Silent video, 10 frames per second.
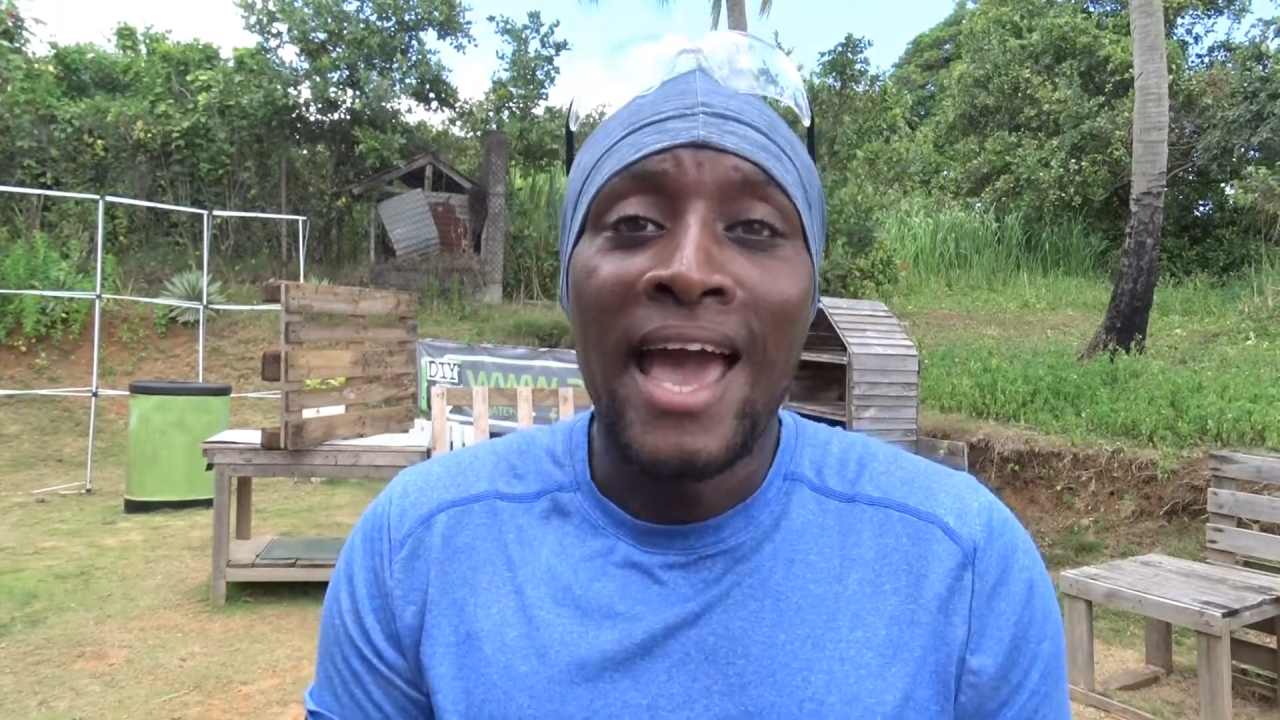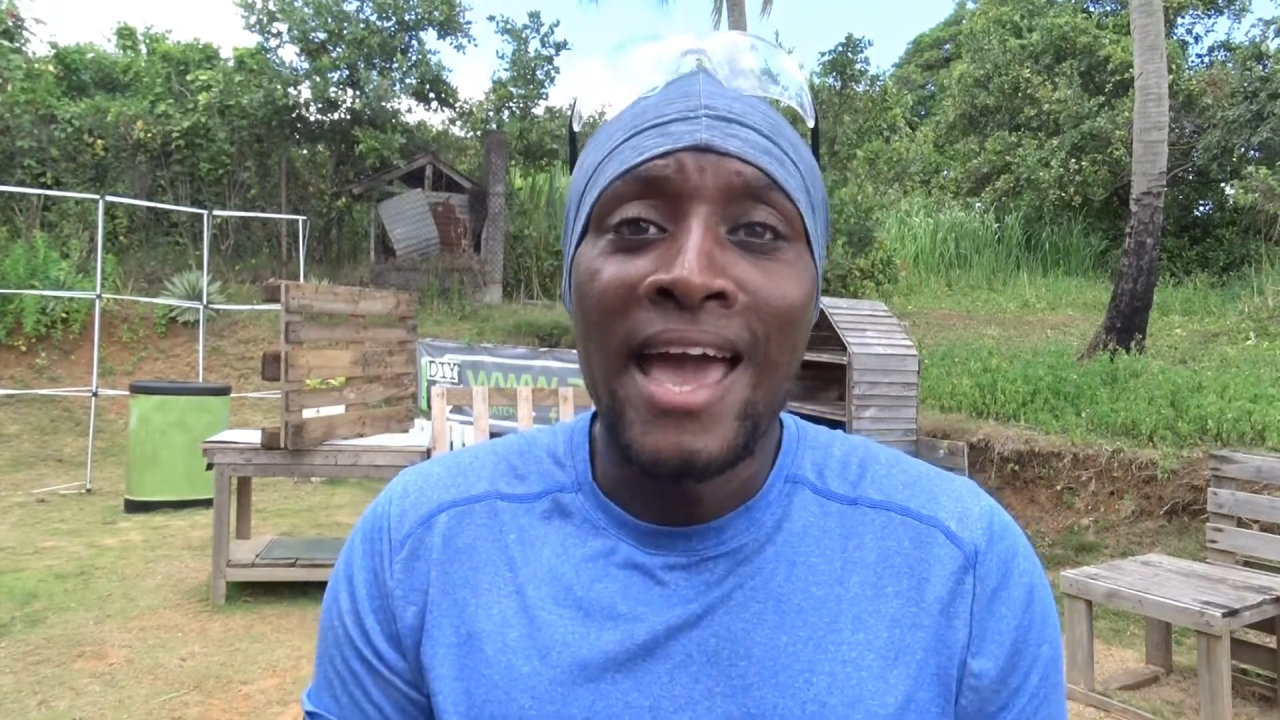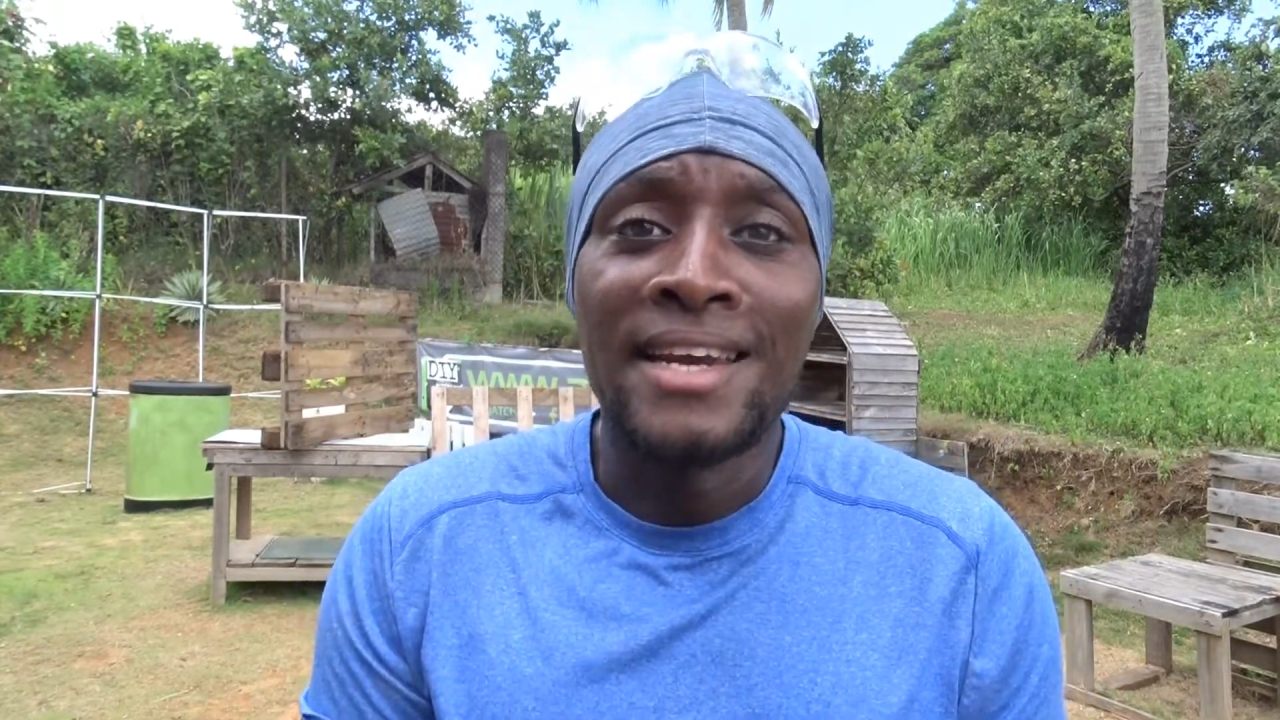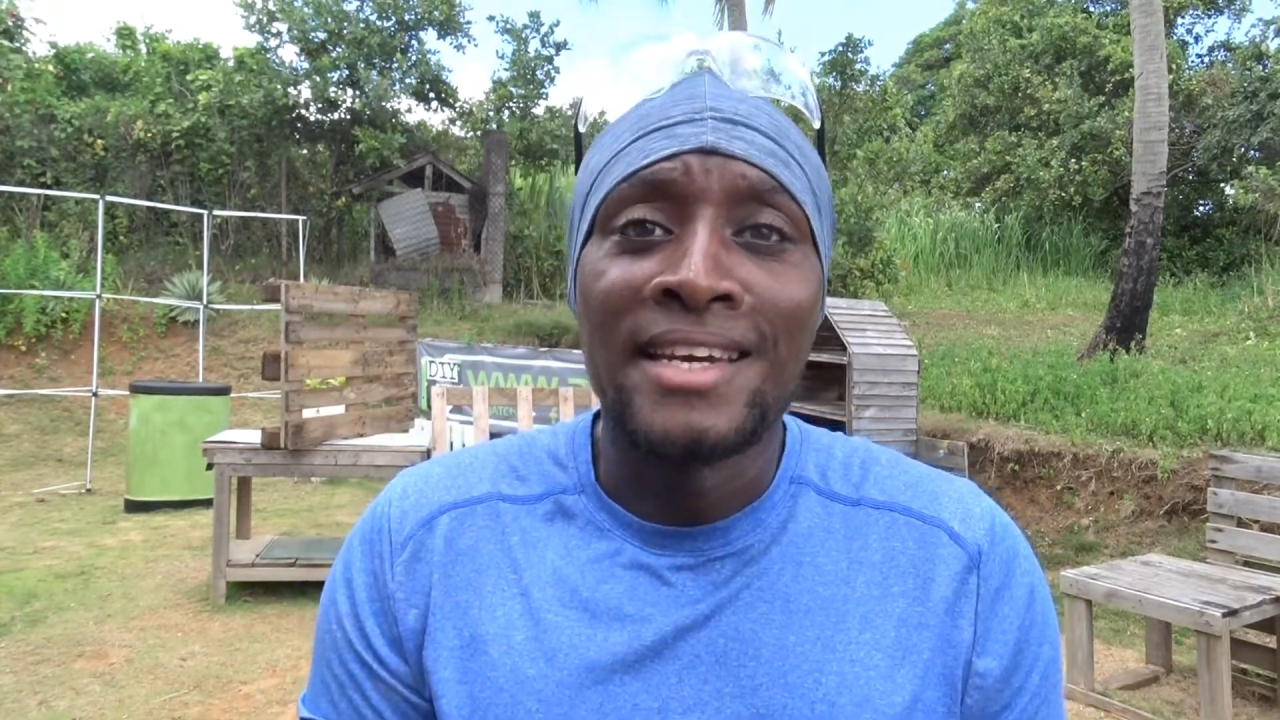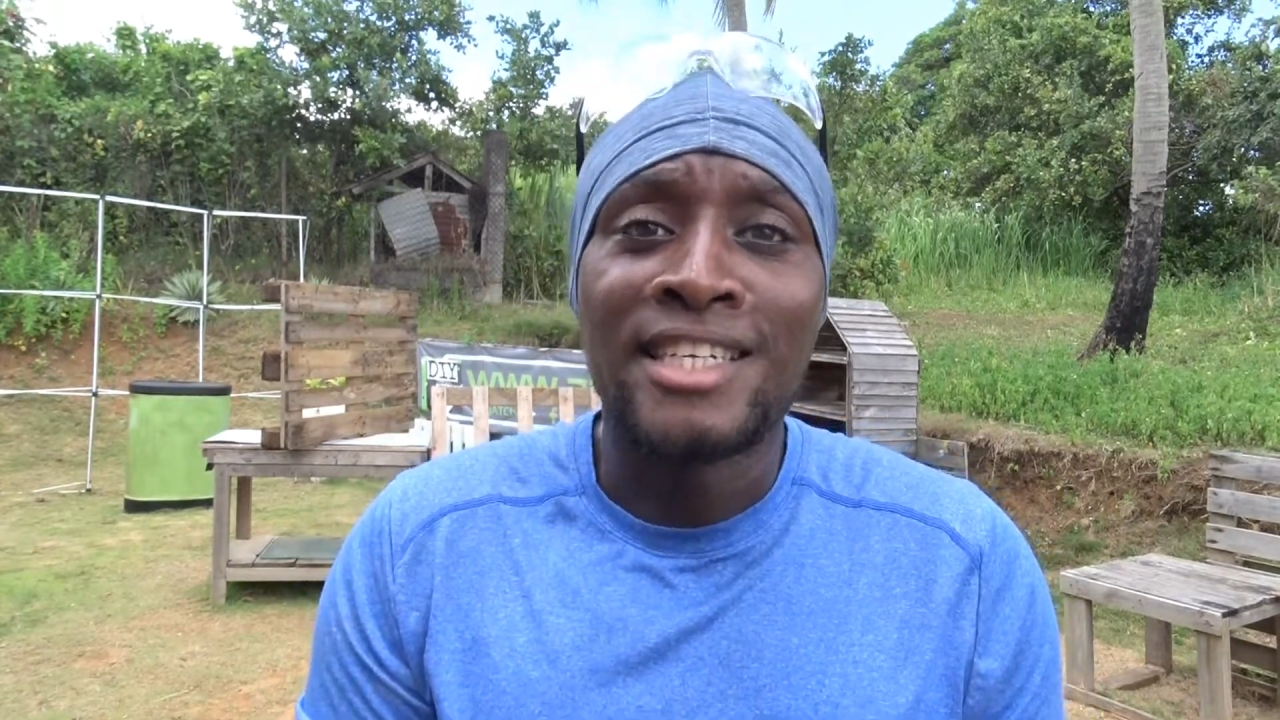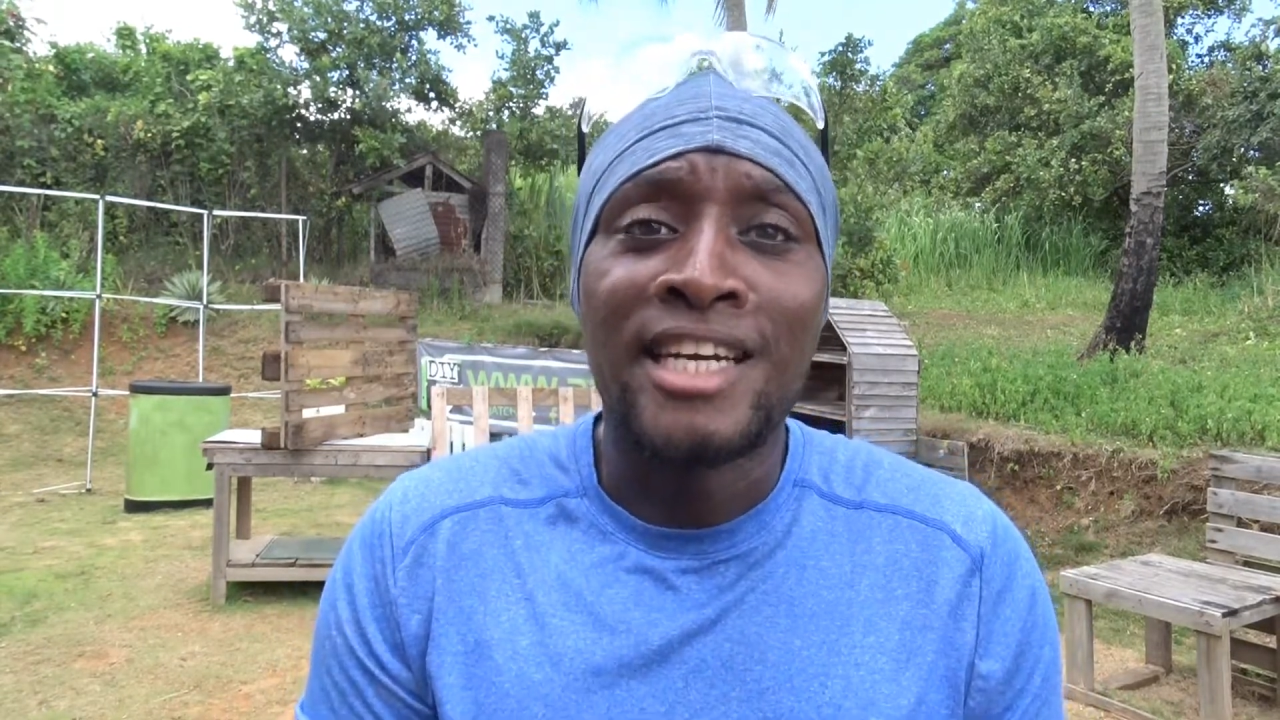and